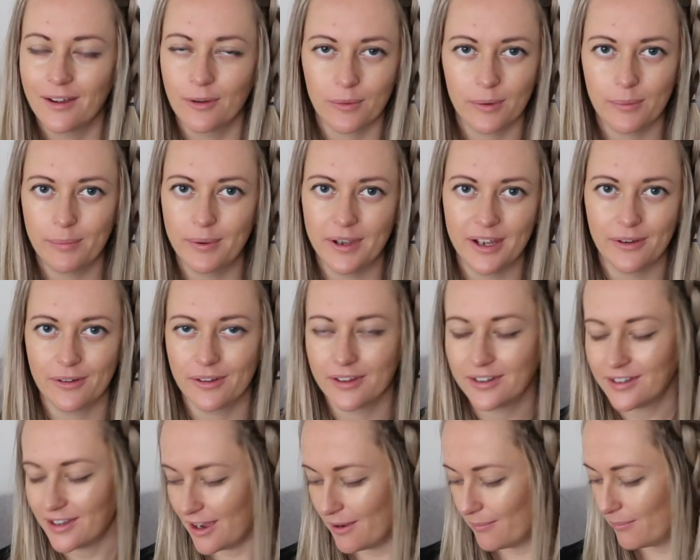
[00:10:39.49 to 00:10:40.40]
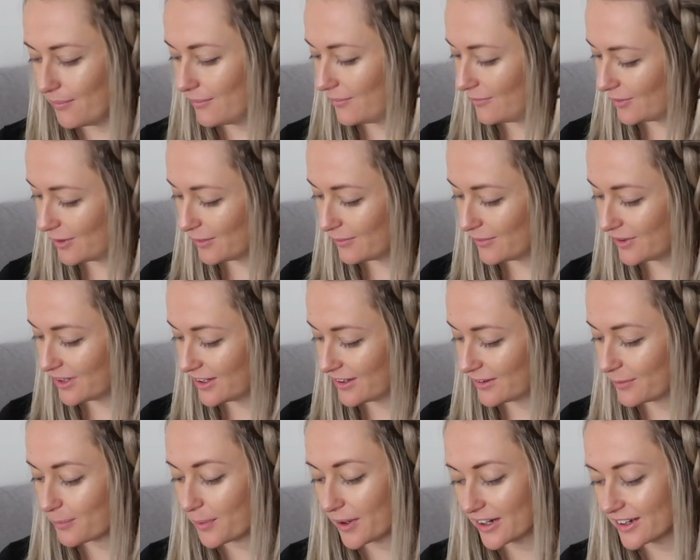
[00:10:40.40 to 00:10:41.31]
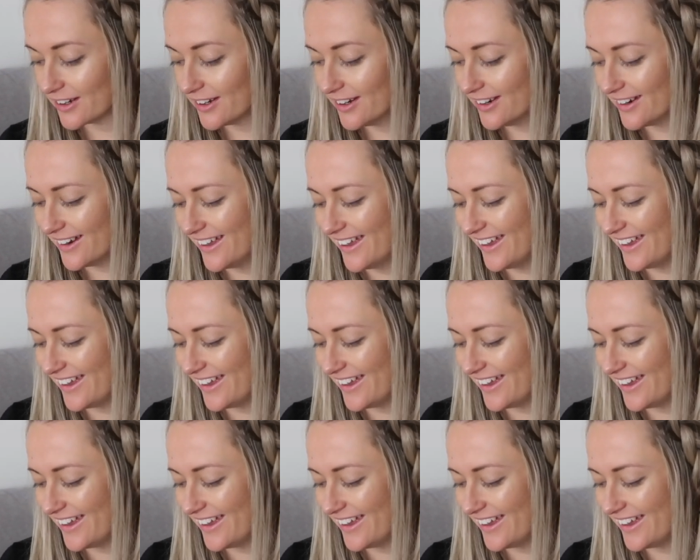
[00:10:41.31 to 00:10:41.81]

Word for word: we pee all the time when we're this pregnant.